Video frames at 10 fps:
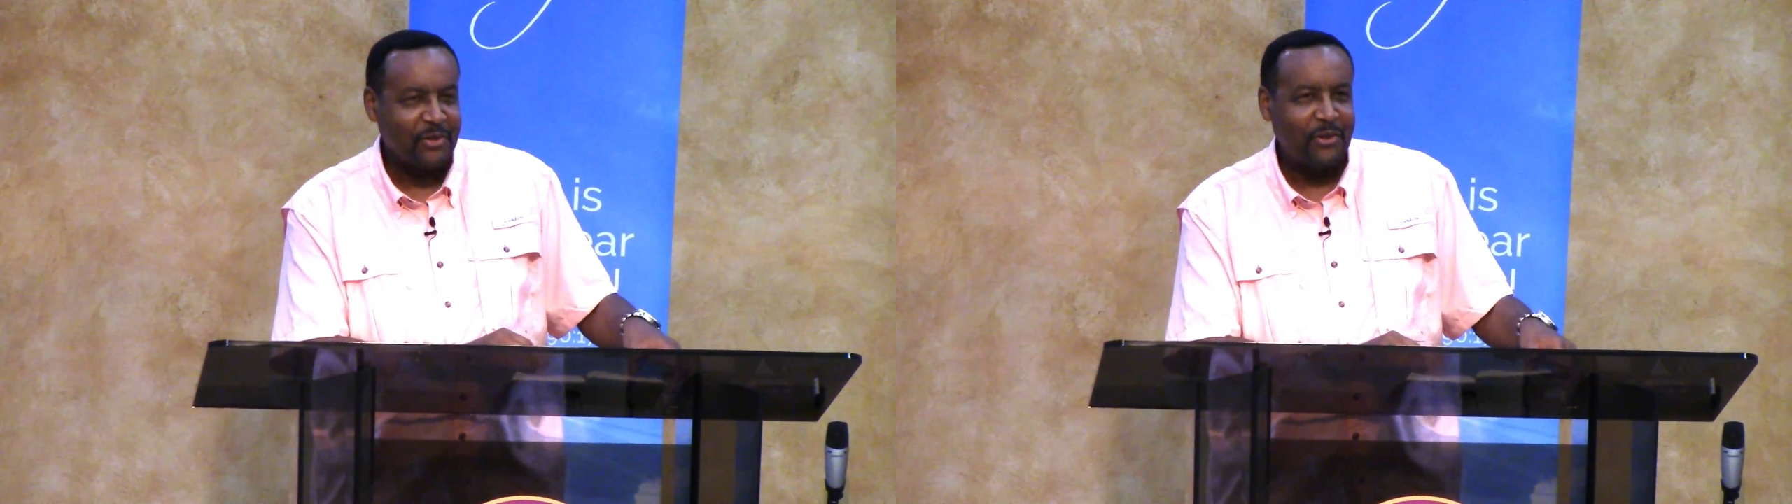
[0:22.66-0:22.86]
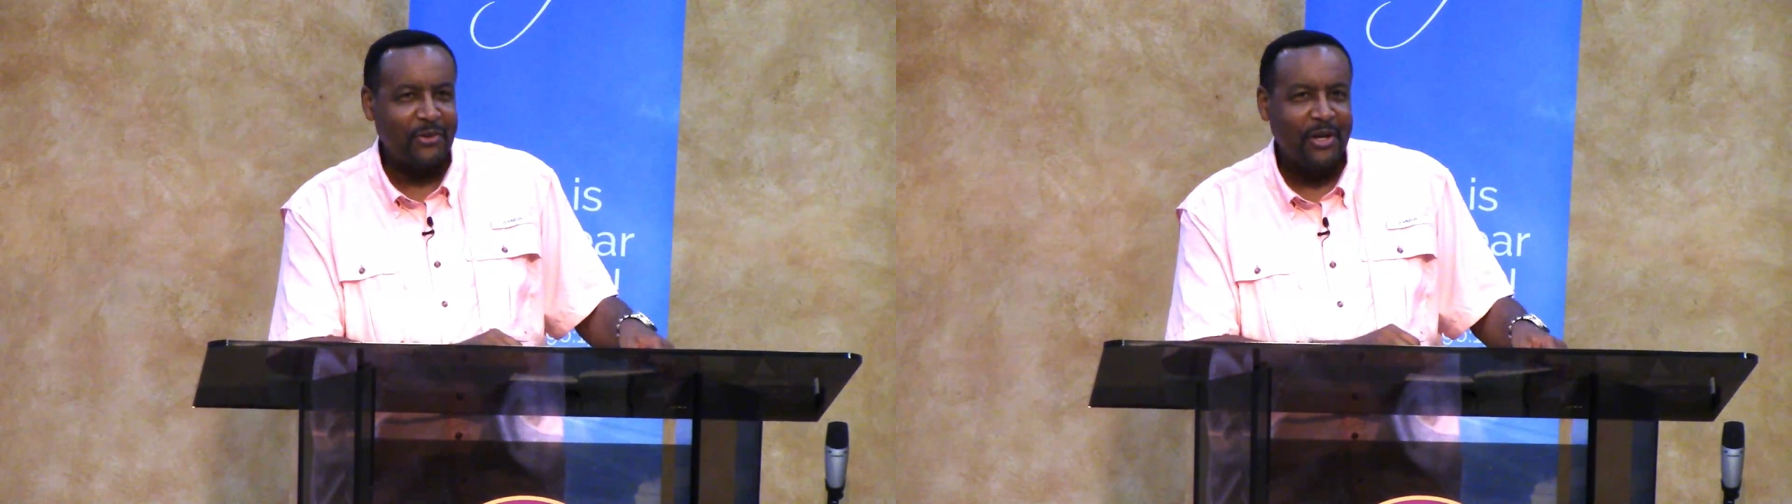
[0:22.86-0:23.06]

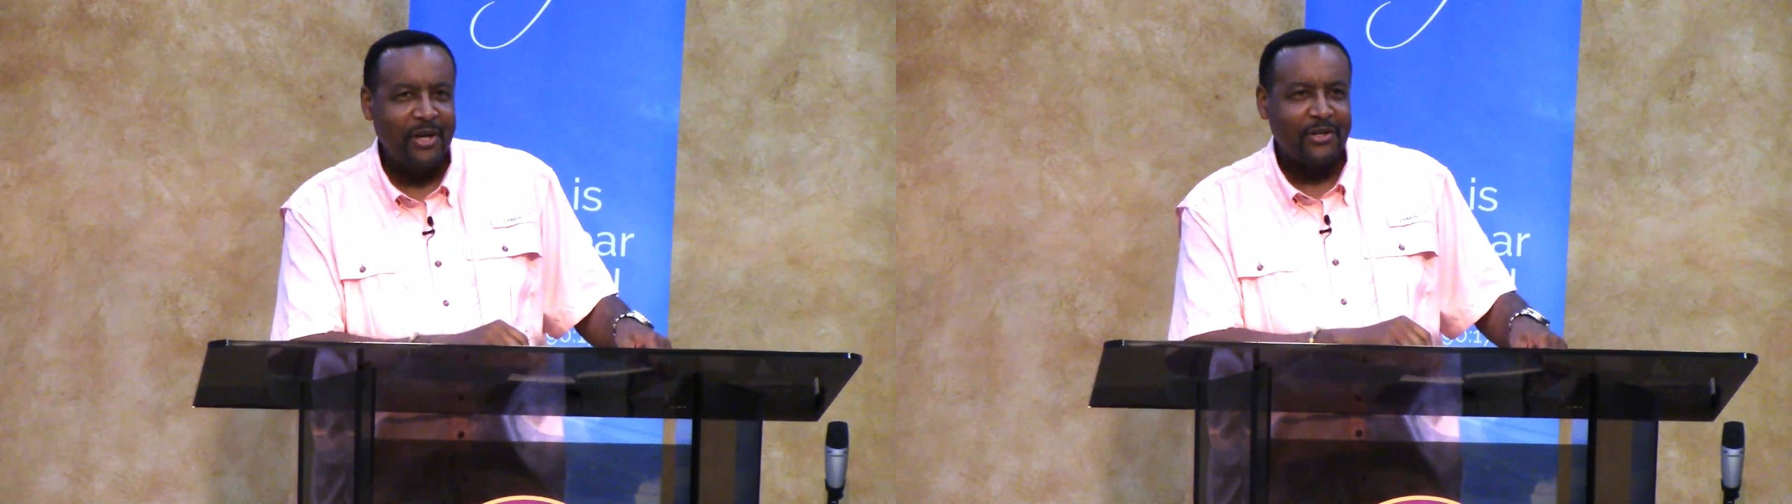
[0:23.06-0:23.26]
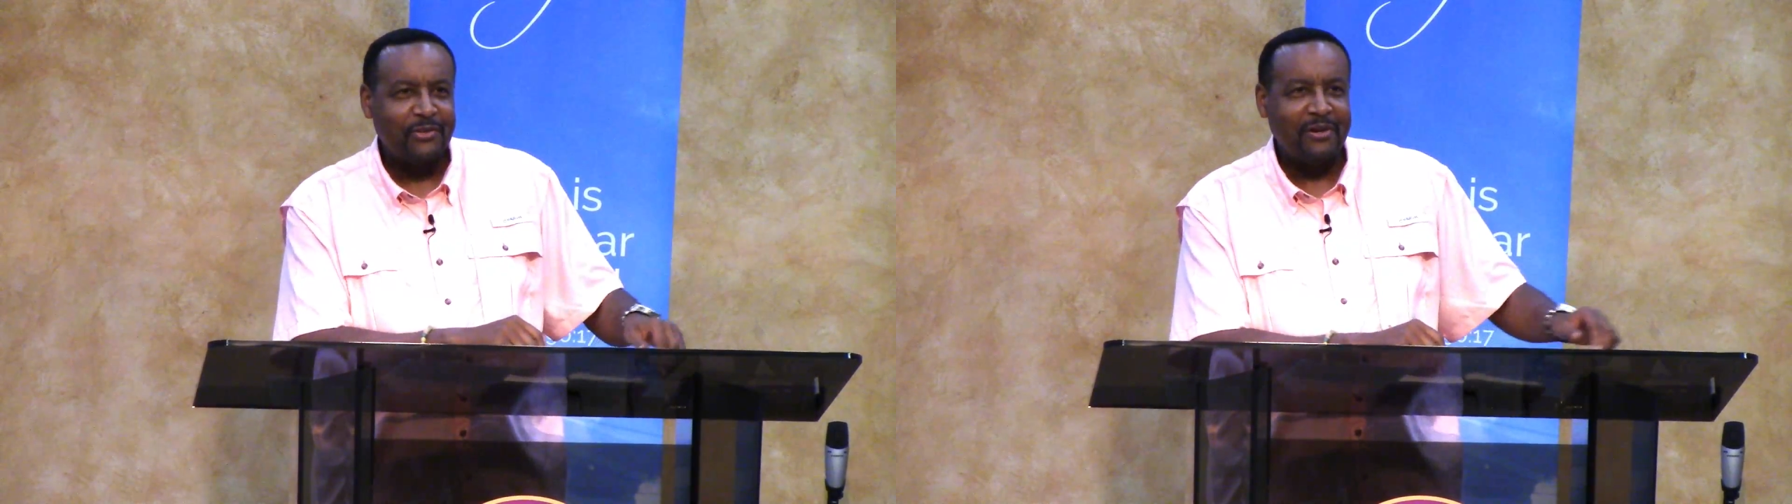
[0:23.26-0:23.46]
so
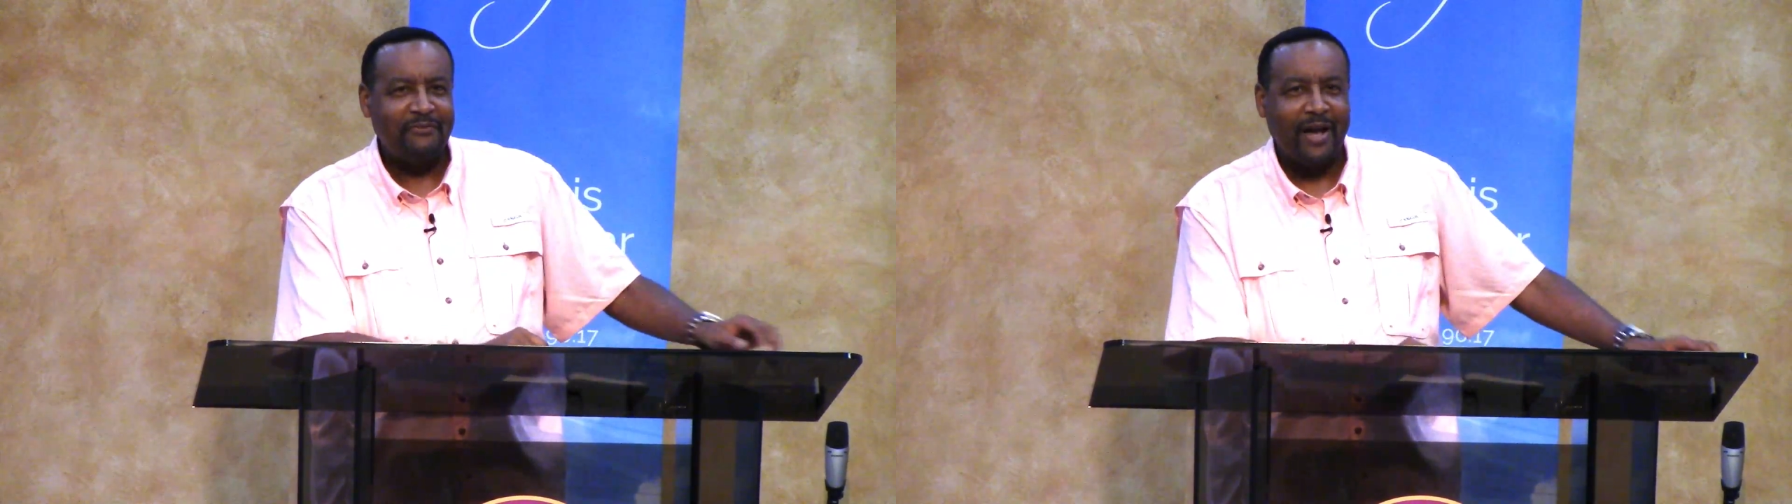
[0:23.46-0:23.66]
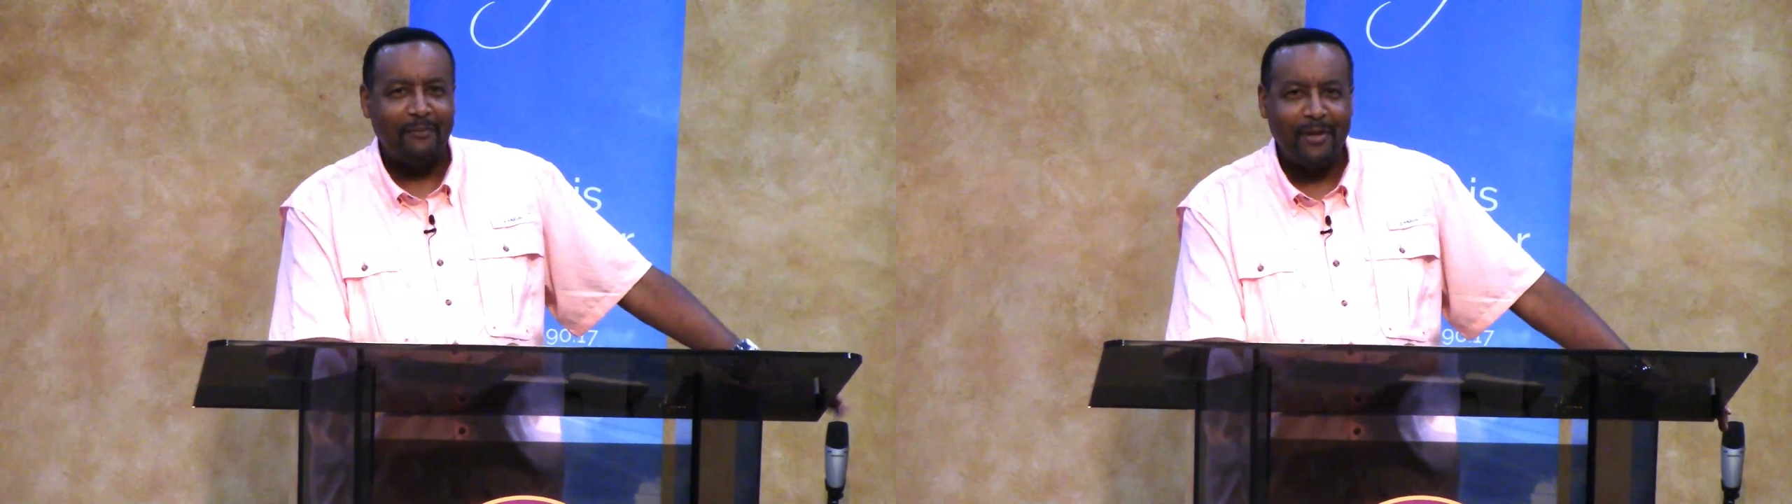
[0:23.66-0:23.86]
25